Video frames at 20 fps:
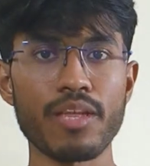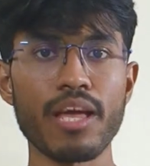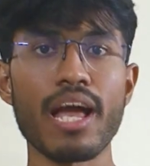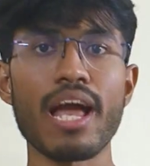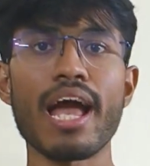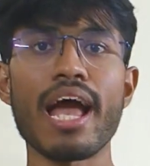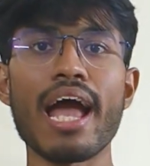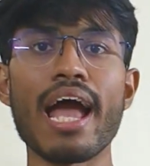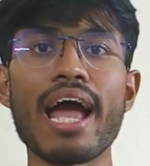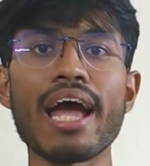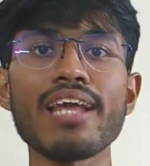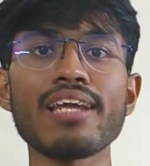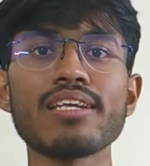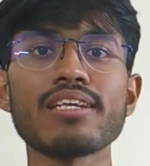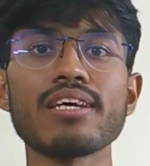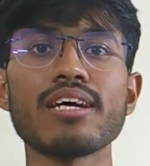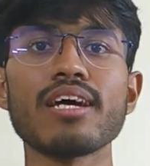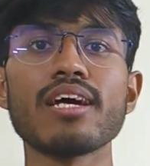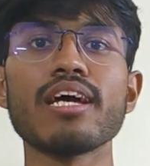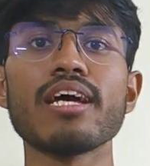And
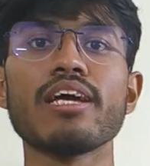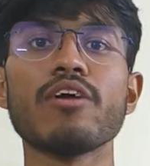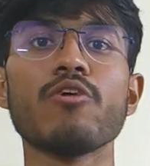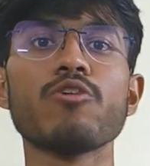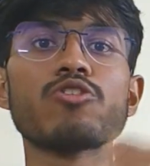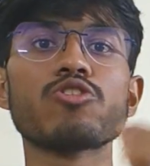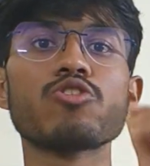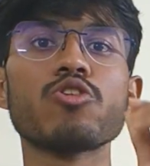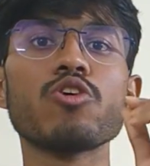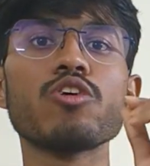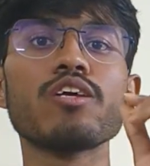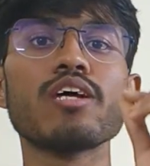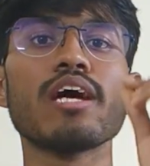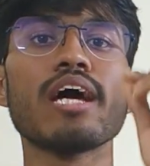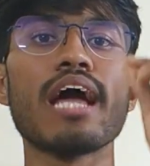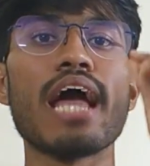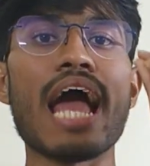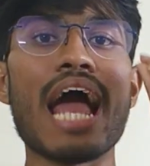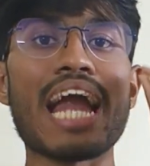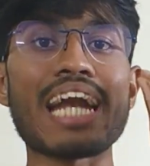you should
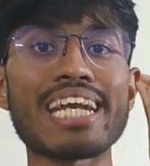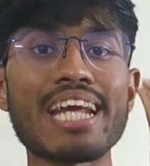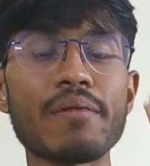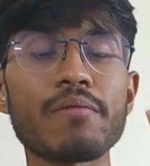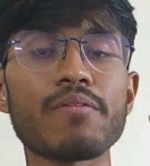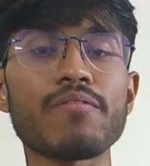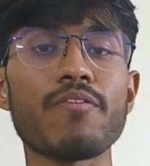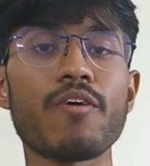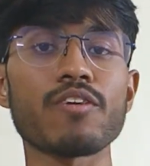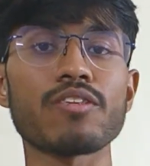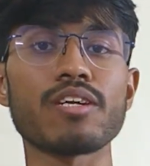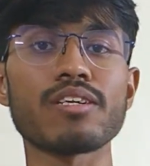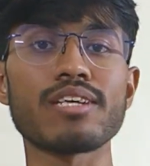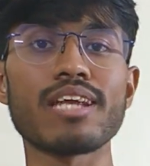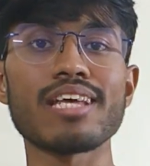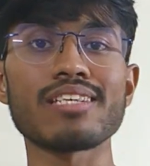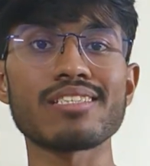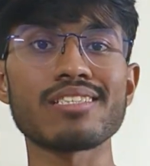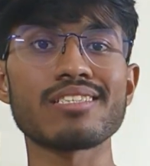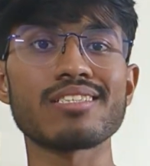attempt for the test
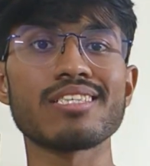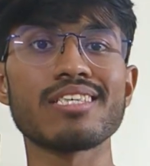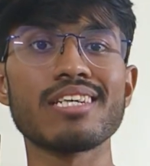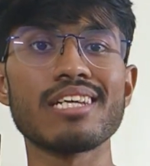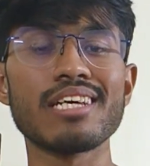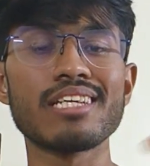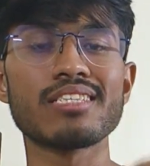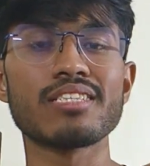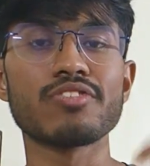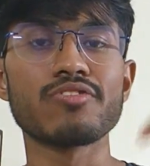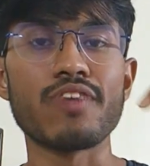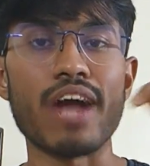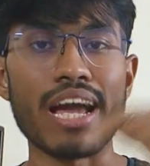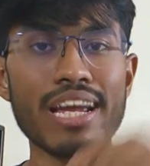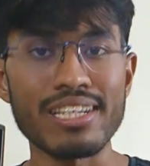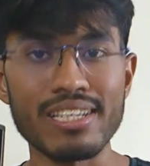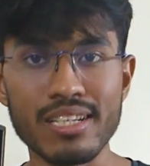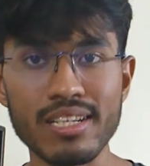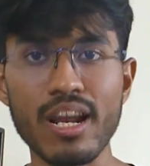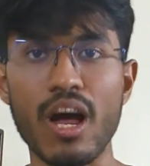series right
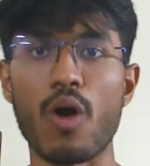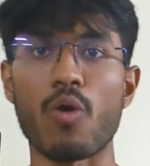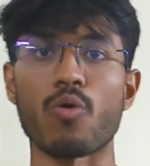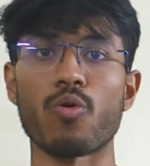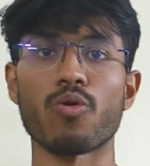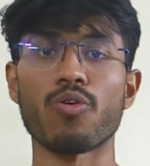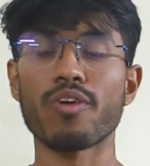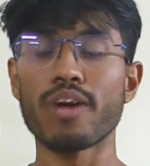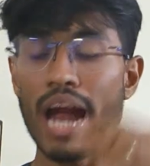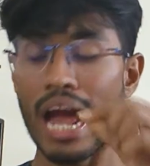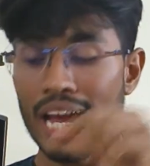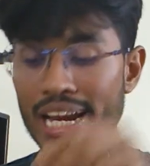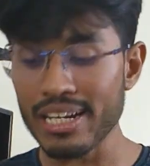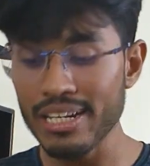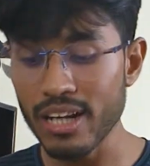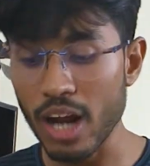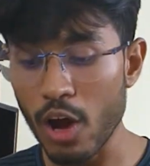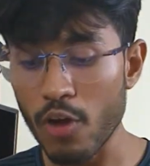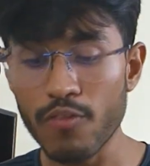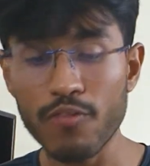
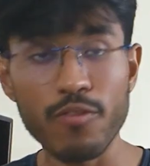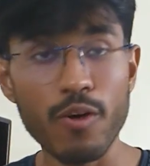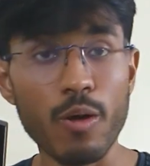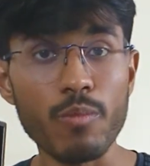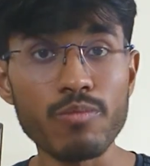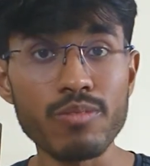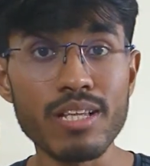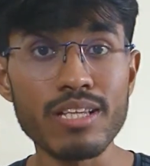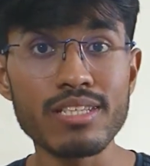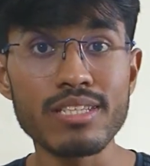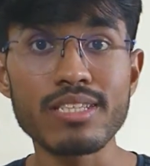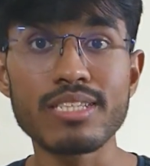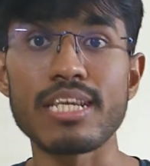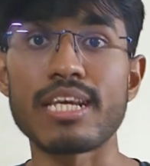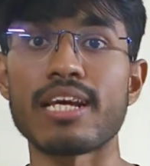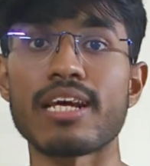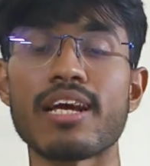now from this day.